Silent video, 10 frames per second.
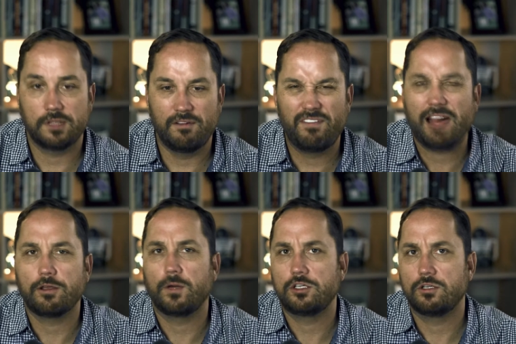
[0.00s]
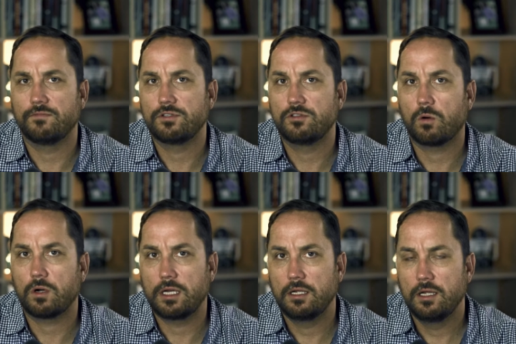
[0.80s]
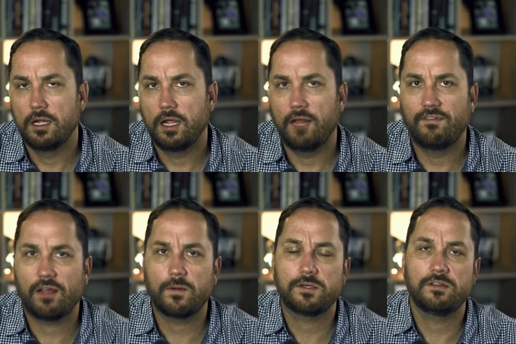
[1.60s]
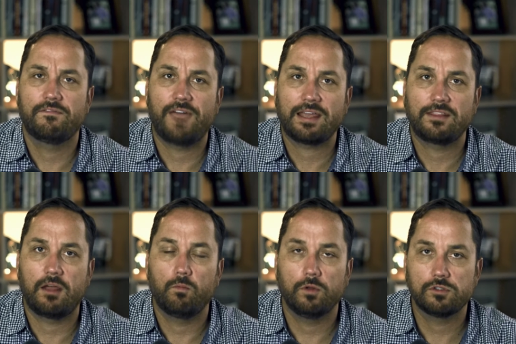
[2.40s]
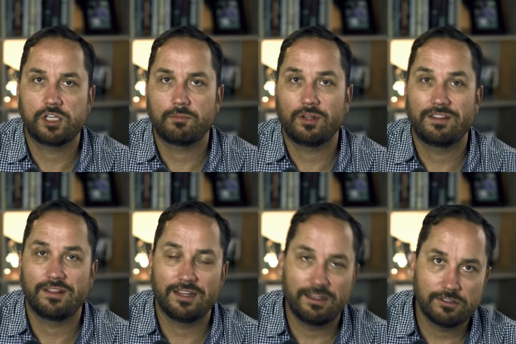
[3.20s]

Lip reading: evaluation of the story. Evaluation of the fact that Wilt Chamberlain